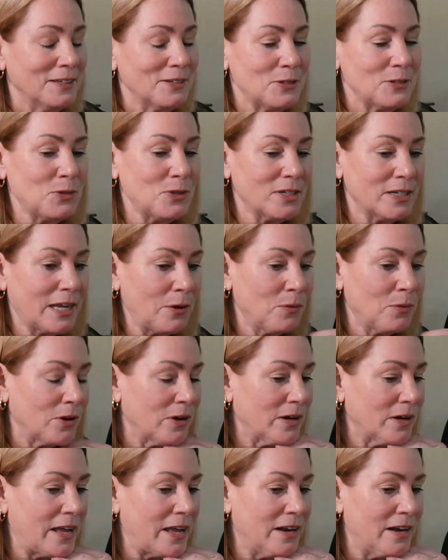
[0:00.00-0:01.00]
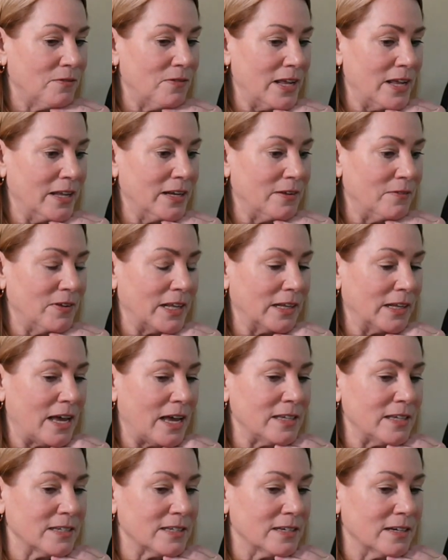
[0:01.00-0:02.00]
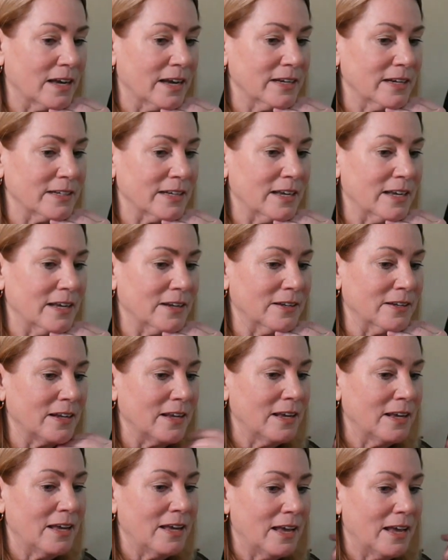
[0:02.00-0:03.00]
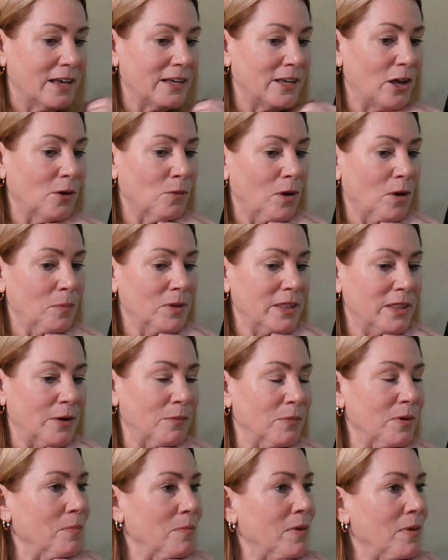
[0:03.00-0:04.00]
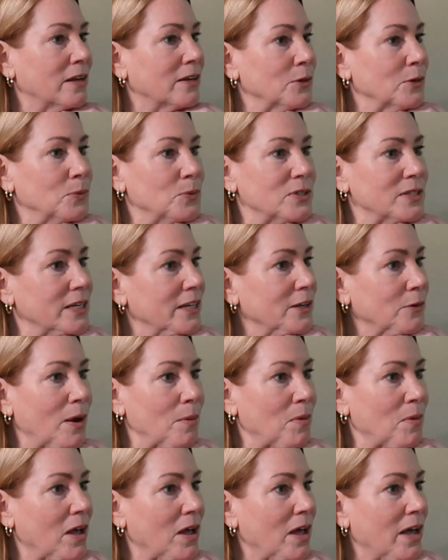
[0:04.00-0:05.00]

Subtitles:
Susan and I were at an event last night, and a young woman that we met who was sitting right